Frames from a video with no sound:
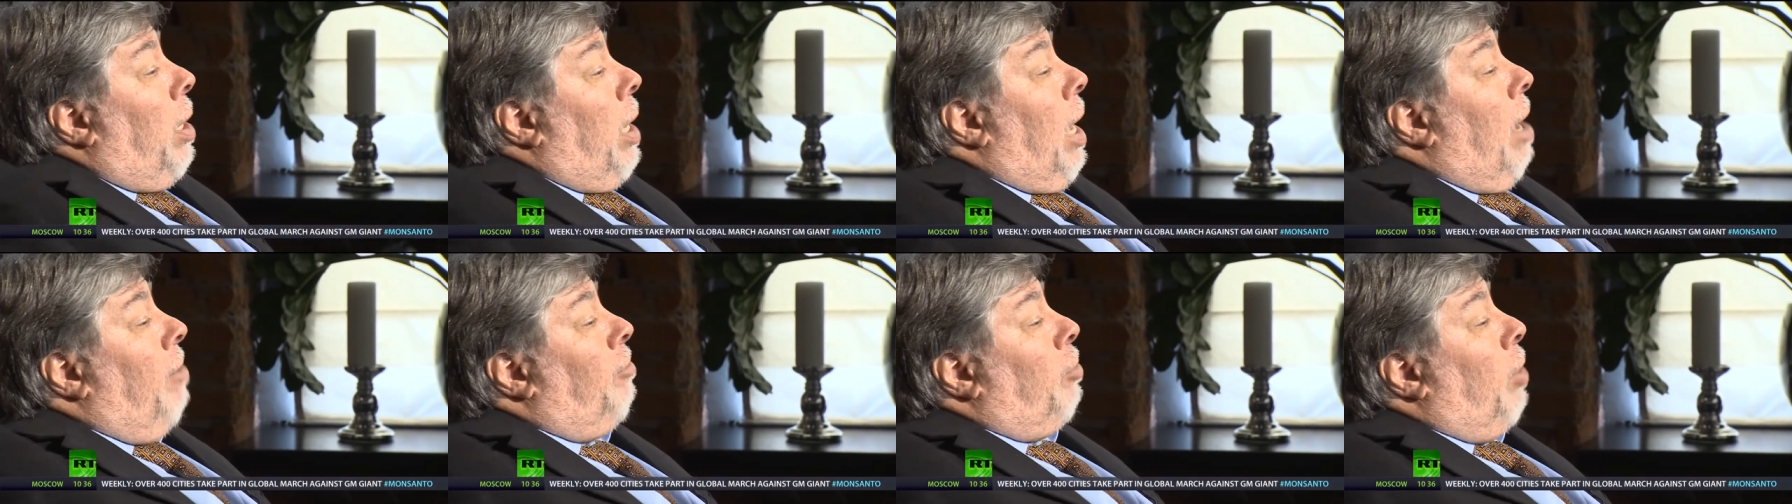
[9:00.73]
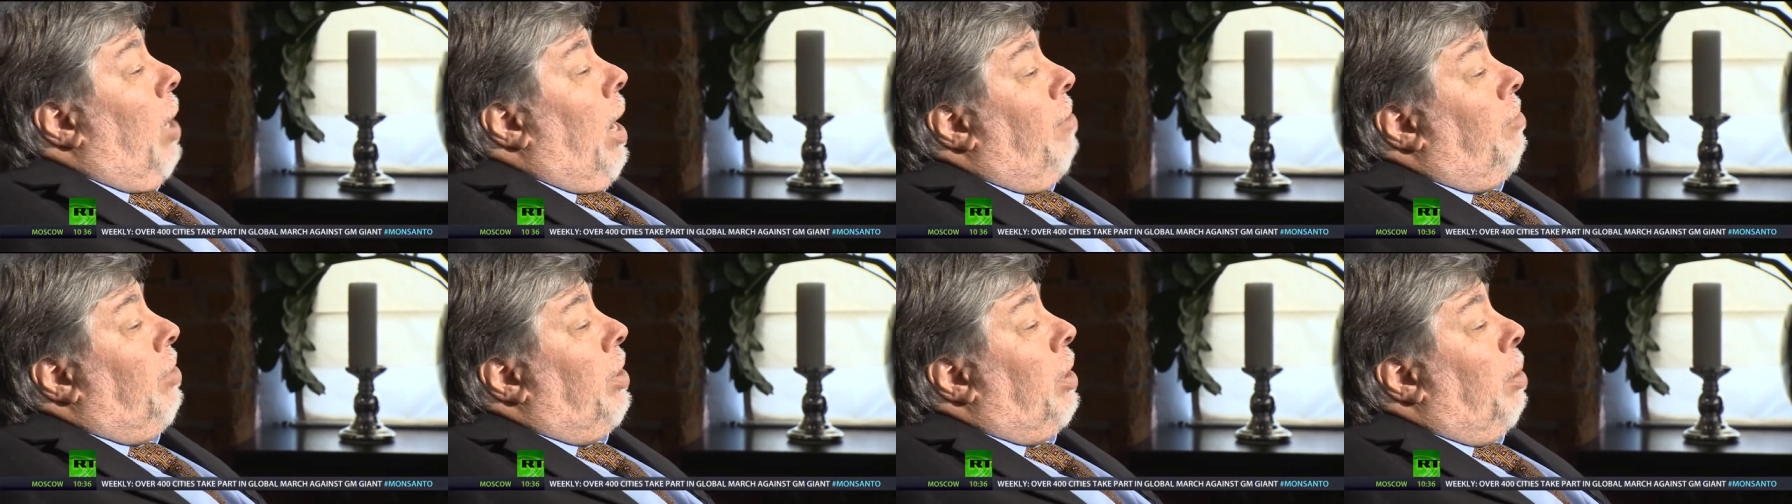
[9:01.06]
ever
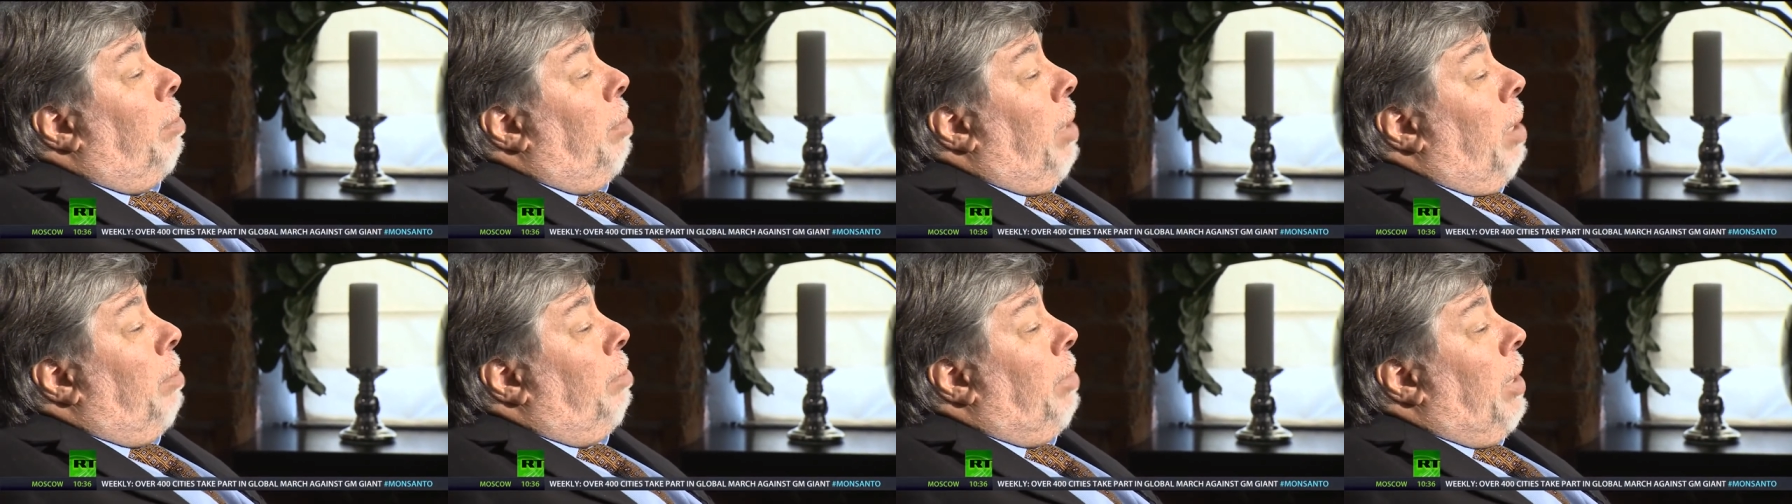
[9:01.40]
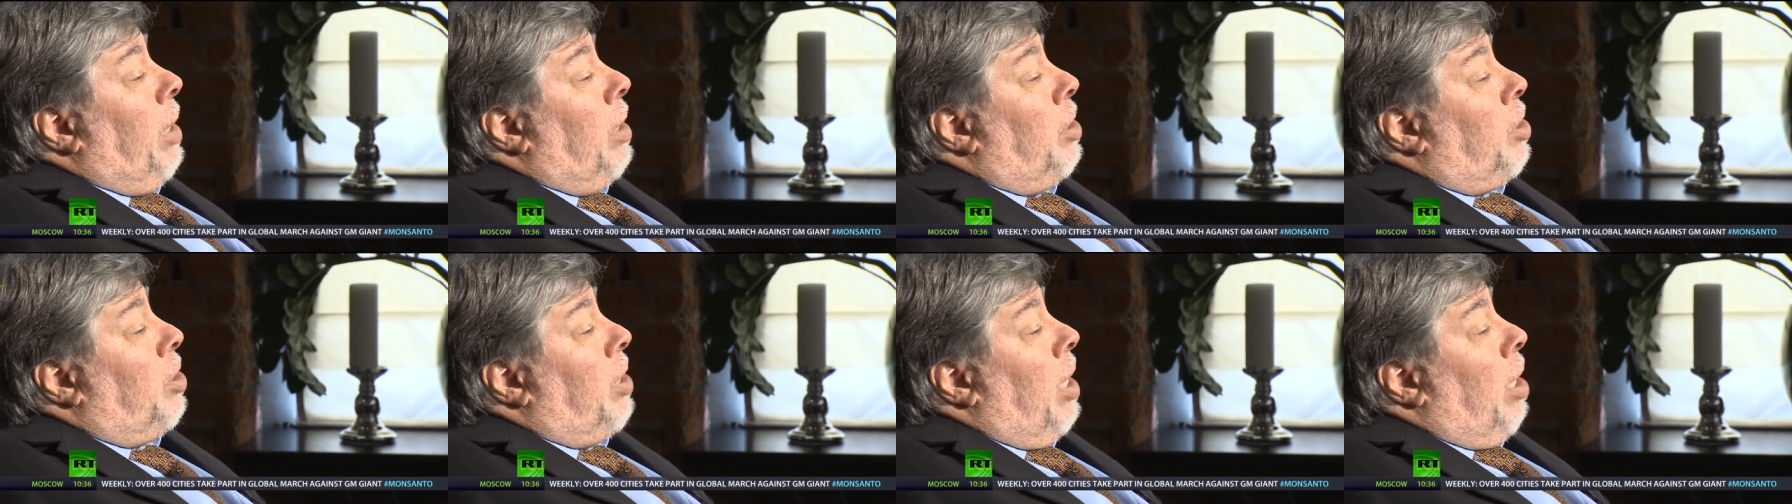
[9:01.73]
having to bump
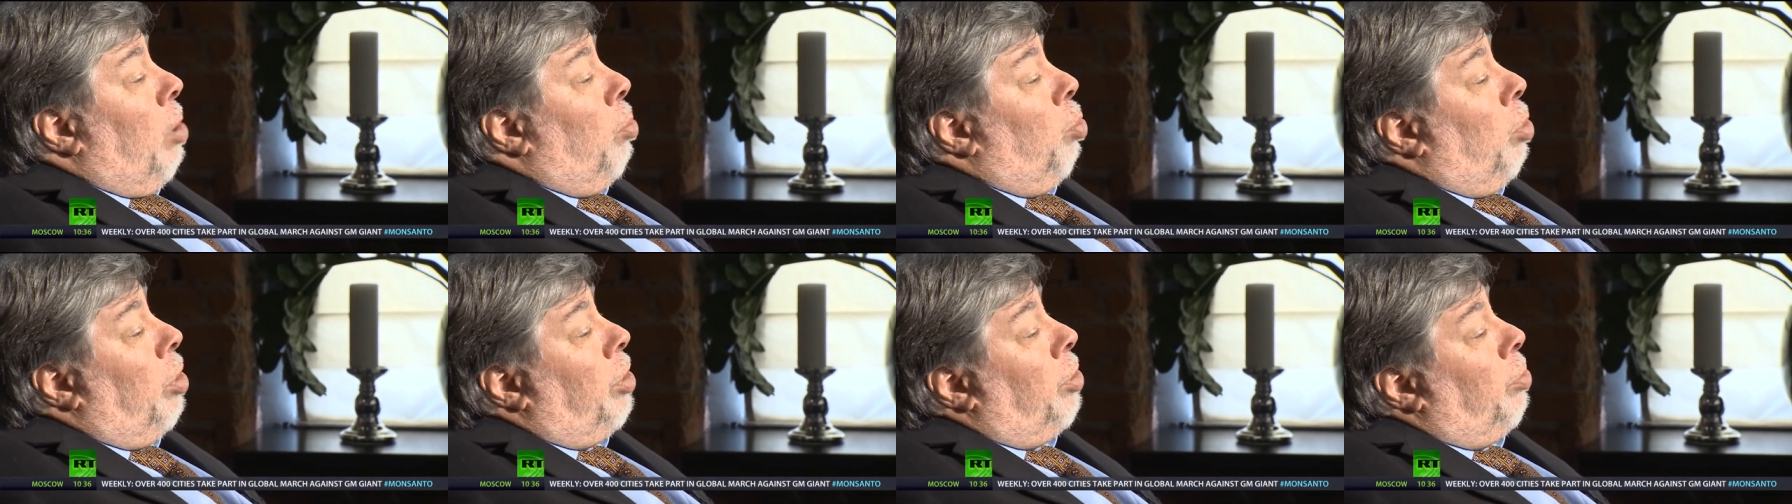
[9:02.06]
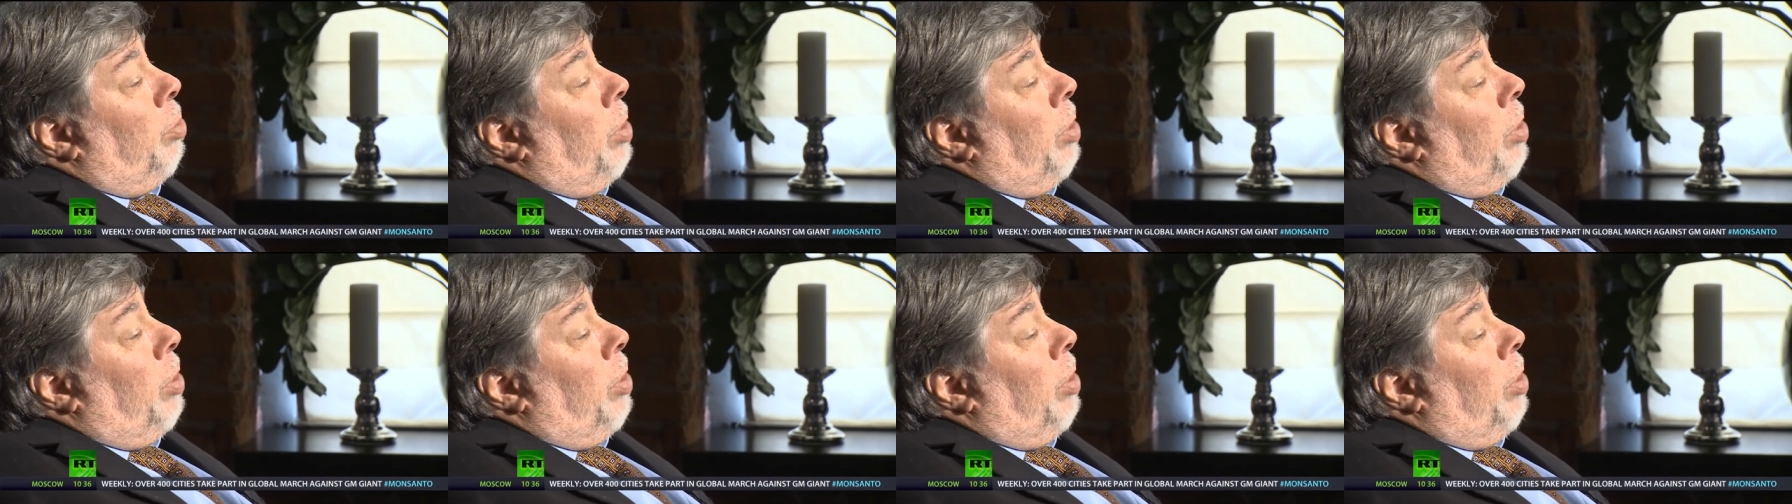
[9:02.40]
in and say a word to